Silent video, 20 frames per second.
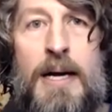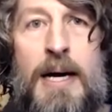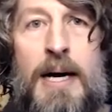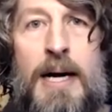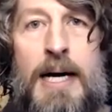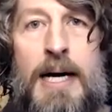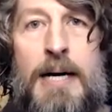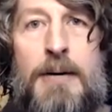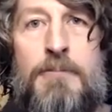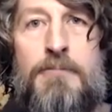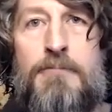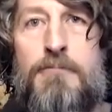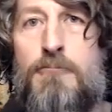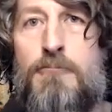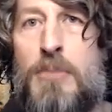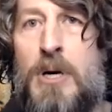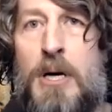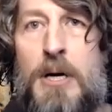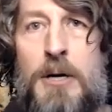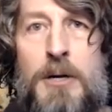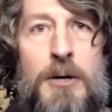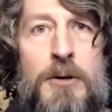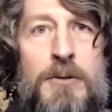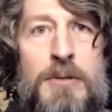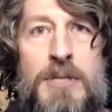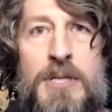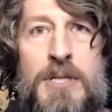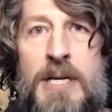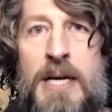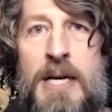Um, I
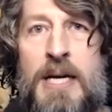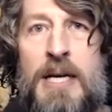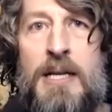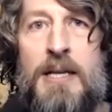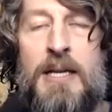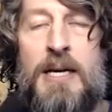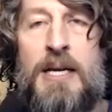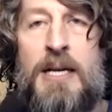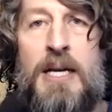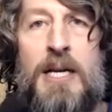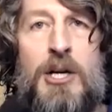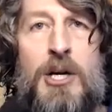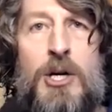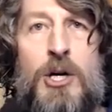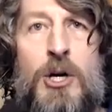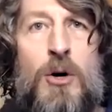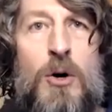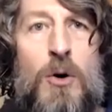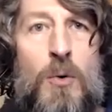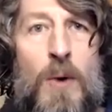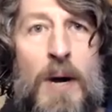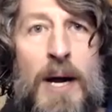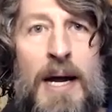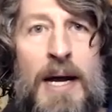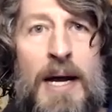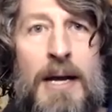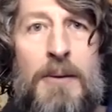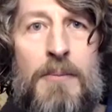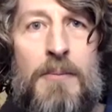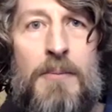don't say they need to go
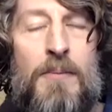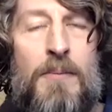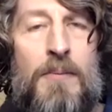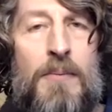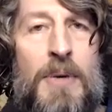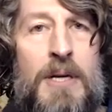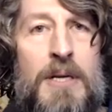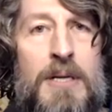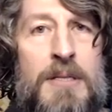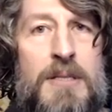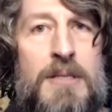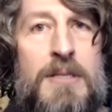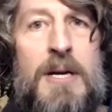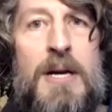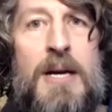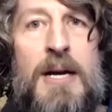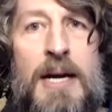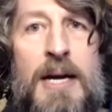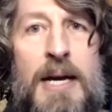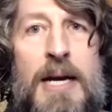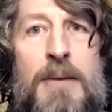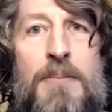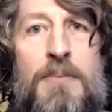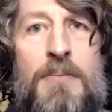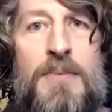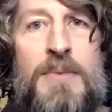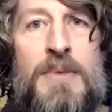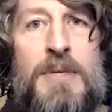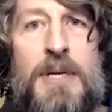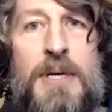away, but it's
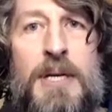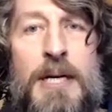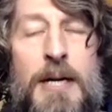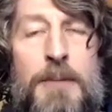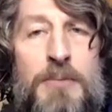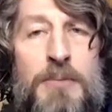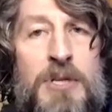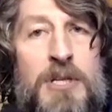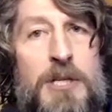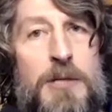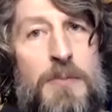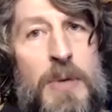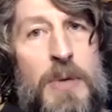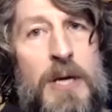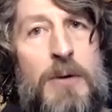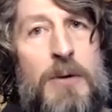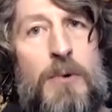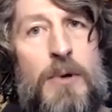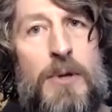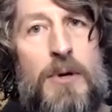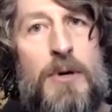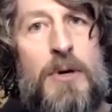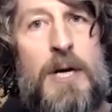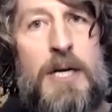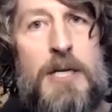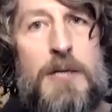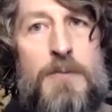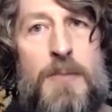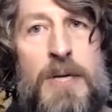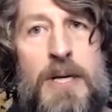time to get up to speed with our
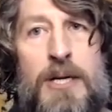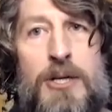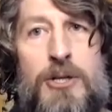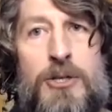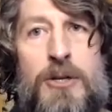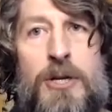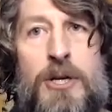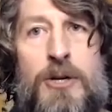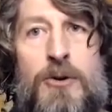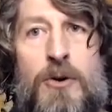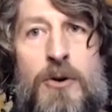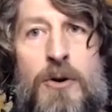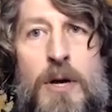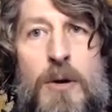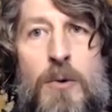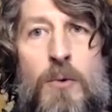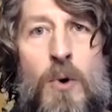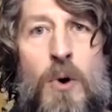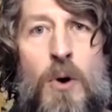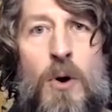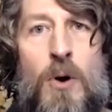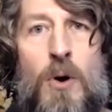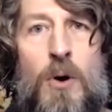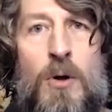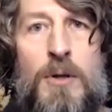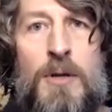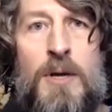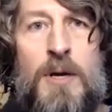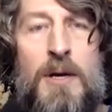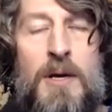exponentially growing
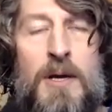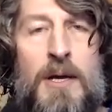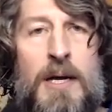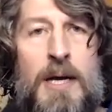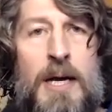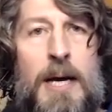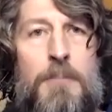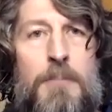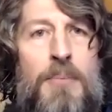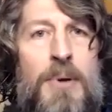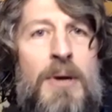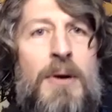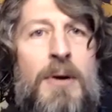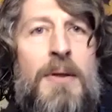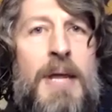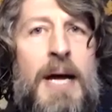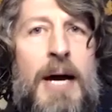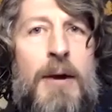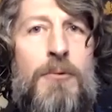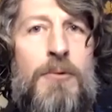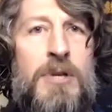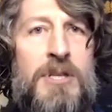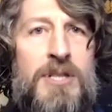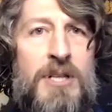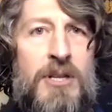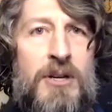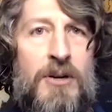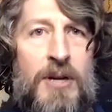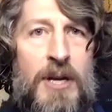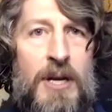world and build that
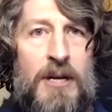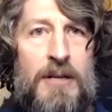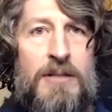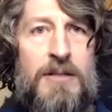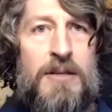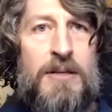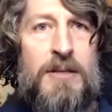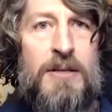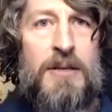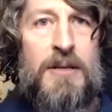resilience